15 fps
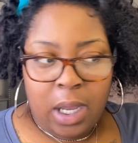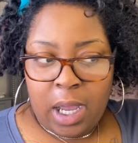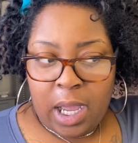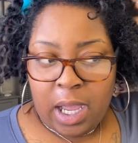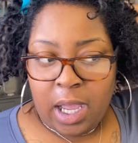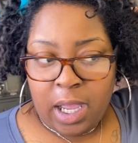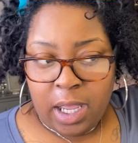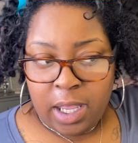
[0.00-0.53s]

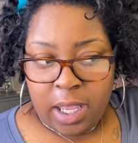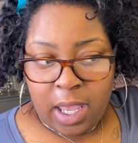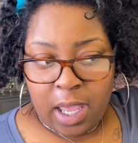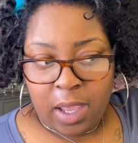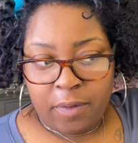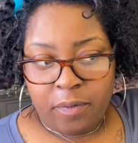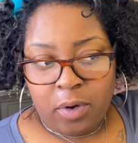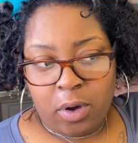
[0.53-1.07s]
I
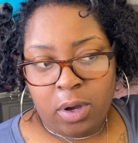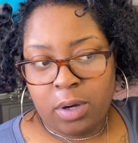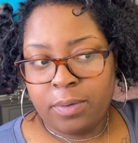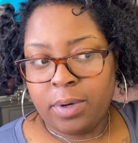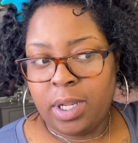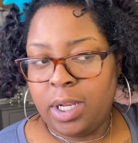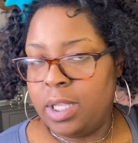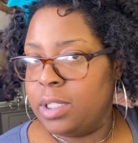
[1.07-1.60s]
have
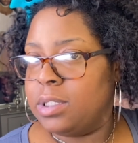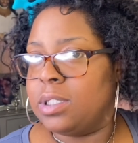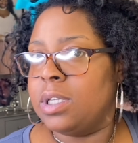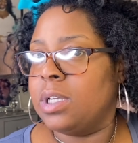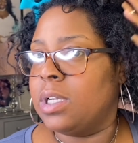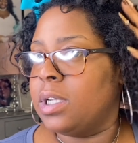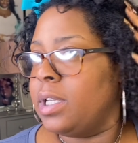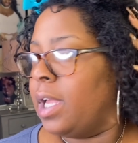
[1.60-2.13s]
already
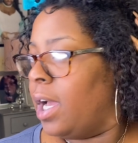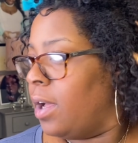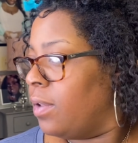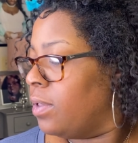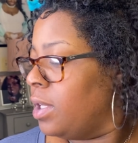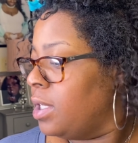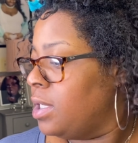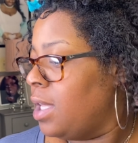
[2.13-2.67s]
took down
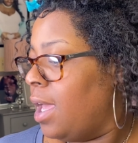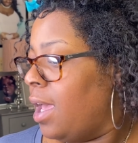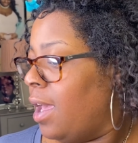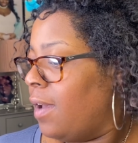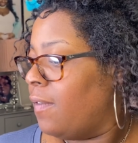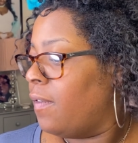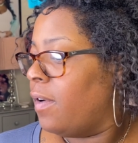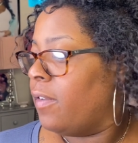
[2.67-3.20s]
this
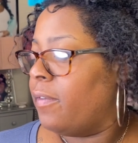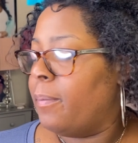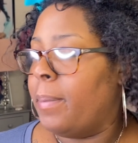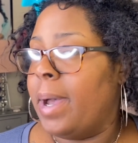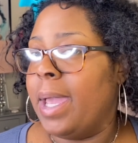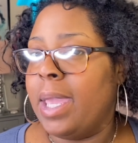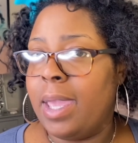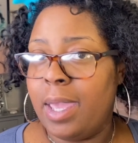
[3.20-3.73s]
half of
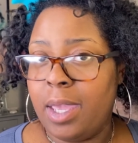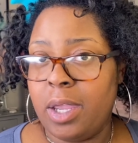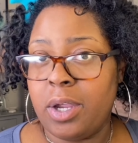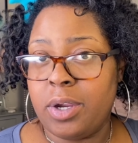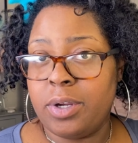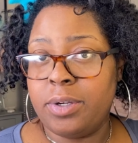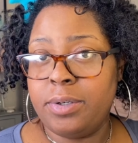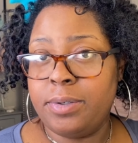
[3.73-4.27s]
my
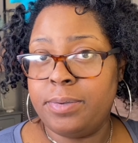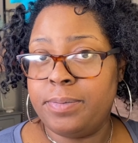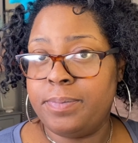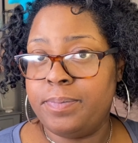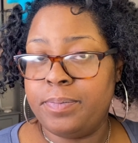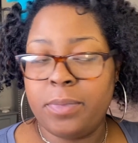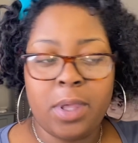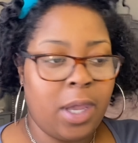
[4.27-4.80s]
hair.
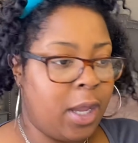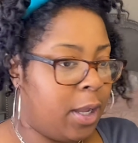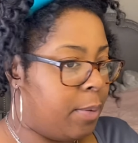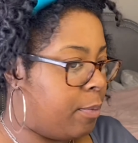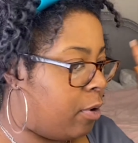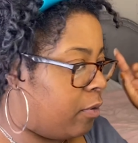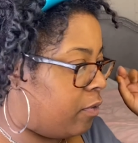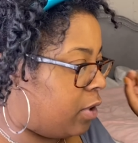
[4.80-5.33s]
I'm
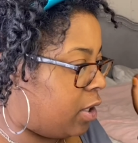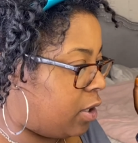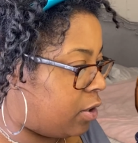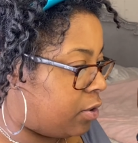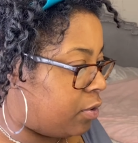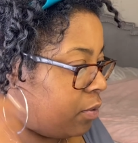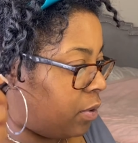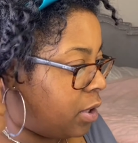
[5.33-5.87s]
over here
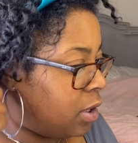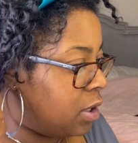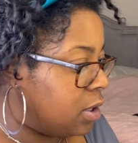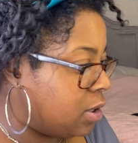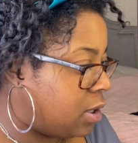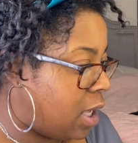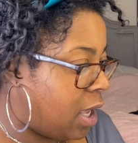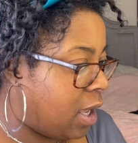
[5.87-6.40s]
doing
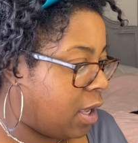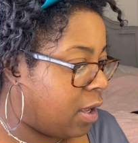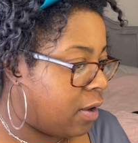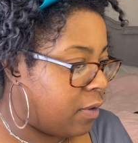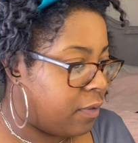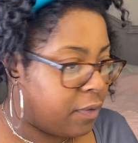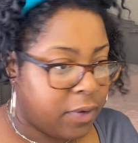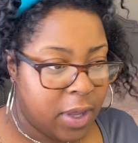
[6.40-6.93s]
this
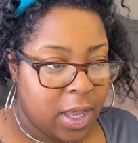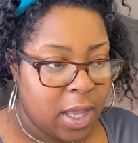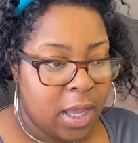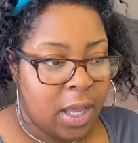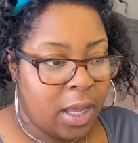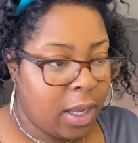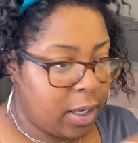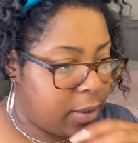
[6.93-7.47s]
half.
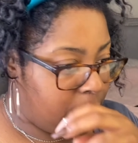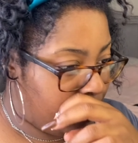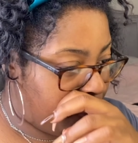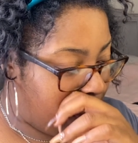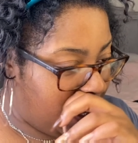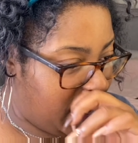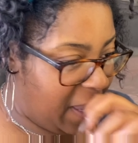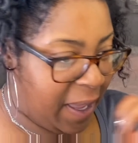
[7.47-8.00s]
I don't
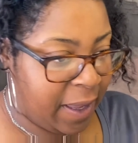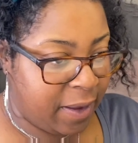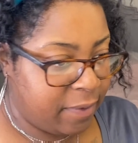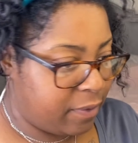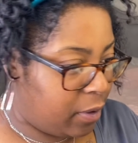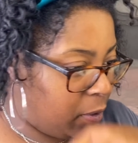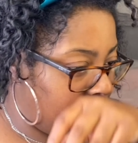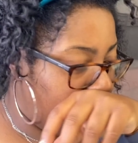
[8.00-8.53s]
really have,
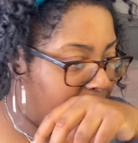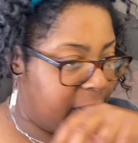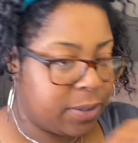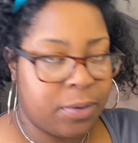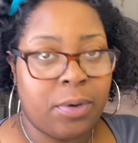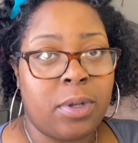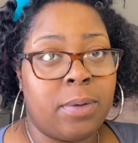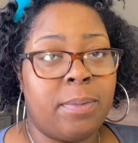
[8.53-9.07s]
oh, it's
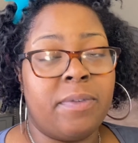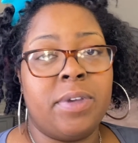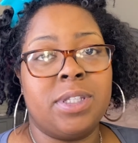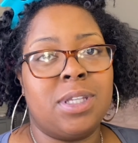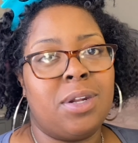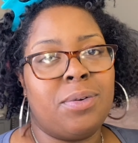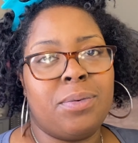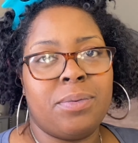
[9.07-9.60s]
all on my face.
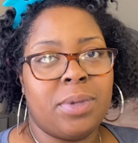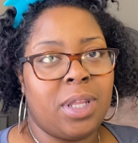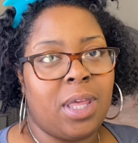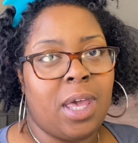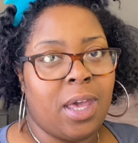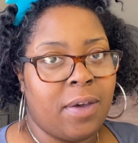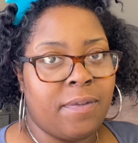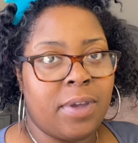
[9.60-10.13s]
I don't really
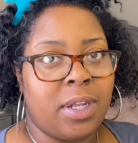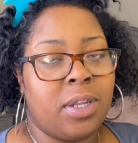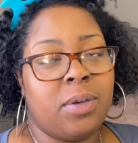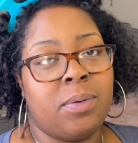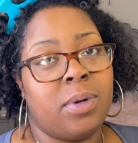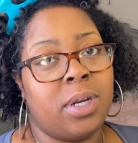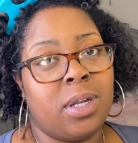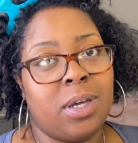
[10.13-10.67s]
have
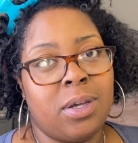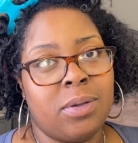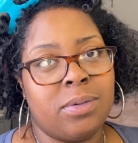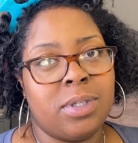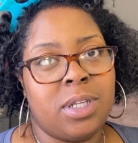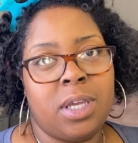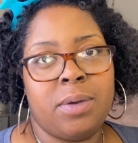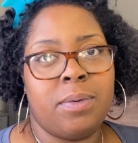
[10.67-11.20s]
anywhere to go
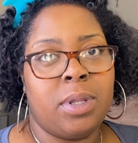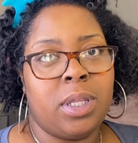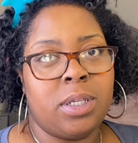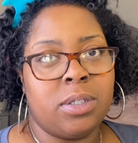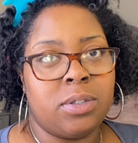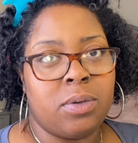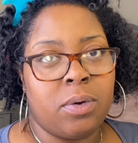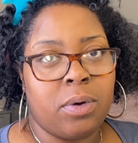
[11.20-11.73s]
today. Really
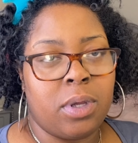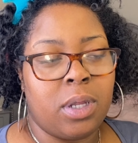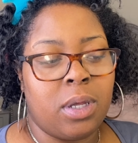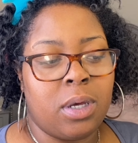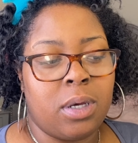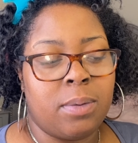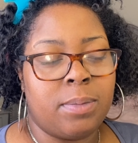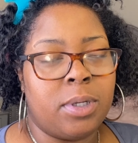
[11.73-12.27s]
just going
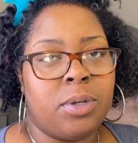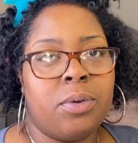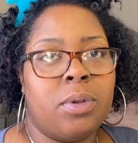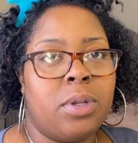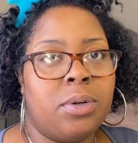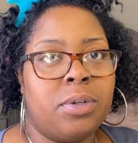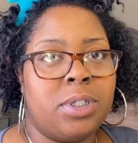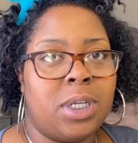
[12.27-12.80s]
to do a
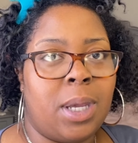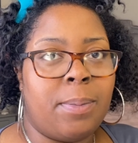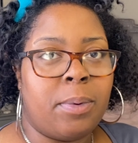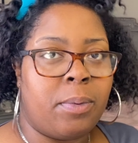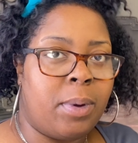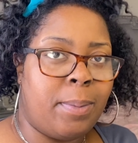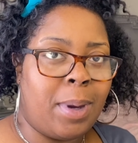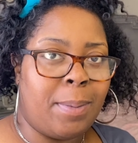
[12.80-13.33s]
little shopping
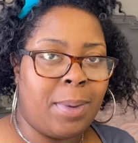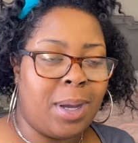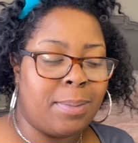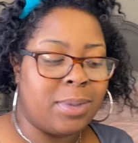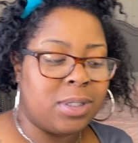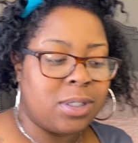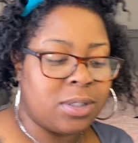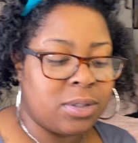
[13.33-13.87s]
with my mom
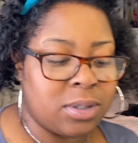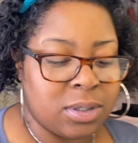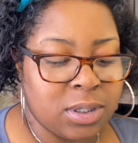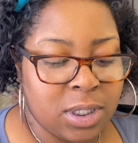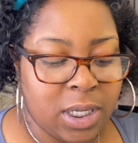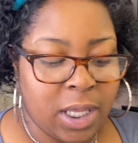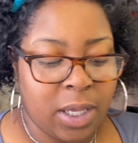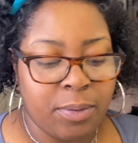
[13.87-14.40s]
and sisters
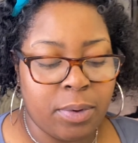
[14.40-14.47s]
today.